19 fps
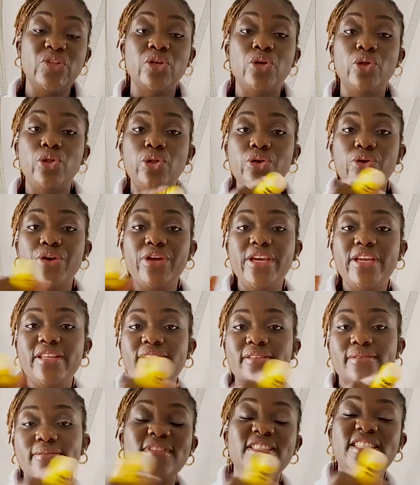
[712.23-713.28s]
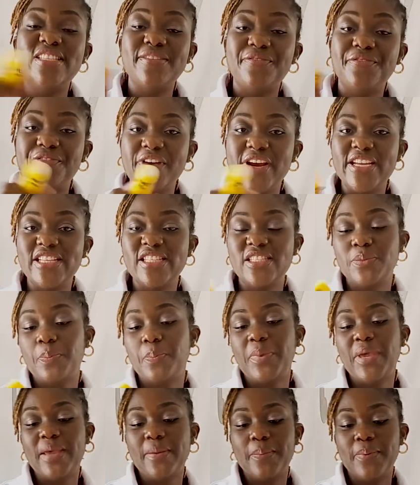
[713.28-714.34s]
gluing different
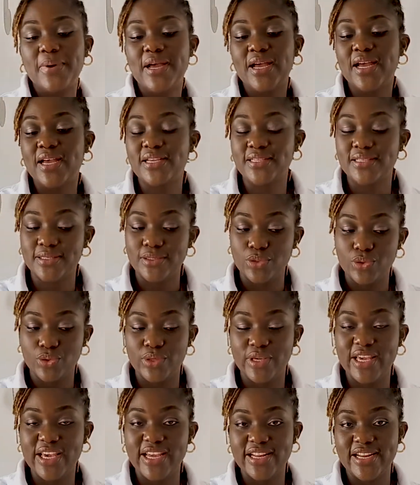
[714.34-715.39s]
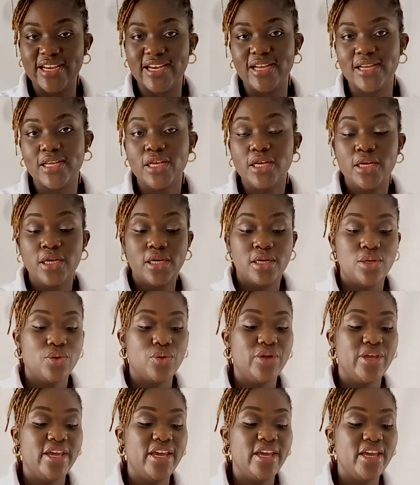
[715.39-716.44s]
papers together,
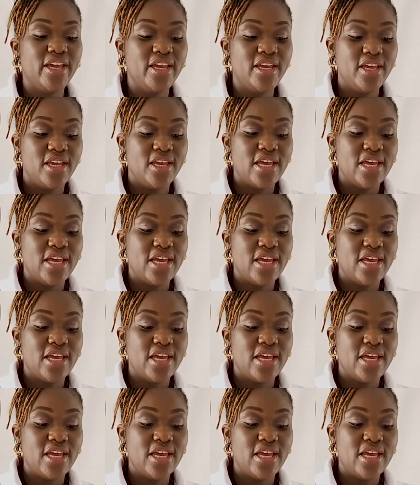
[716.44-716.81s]
okay?